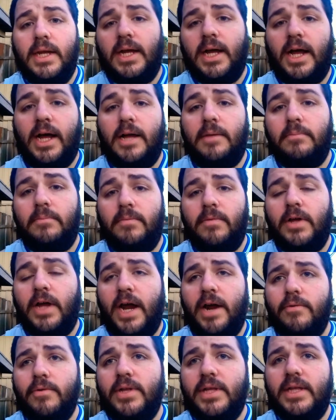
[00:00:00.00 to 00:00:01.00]

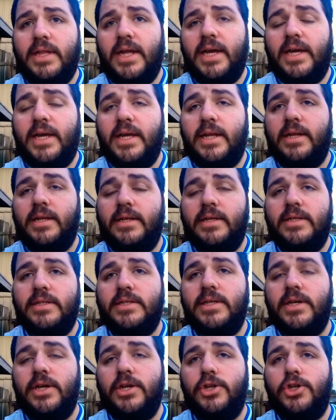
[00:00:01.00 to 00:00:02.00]
I really like it.
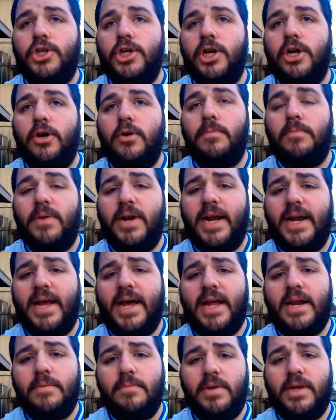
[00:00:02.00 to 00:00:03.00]
It's a good show, but I
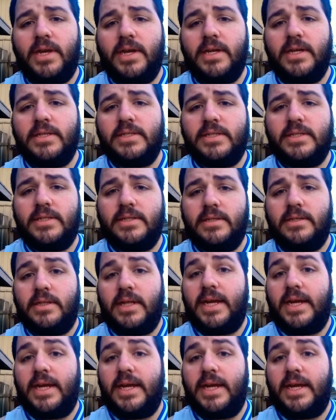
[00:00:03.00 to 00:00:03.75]
got it because,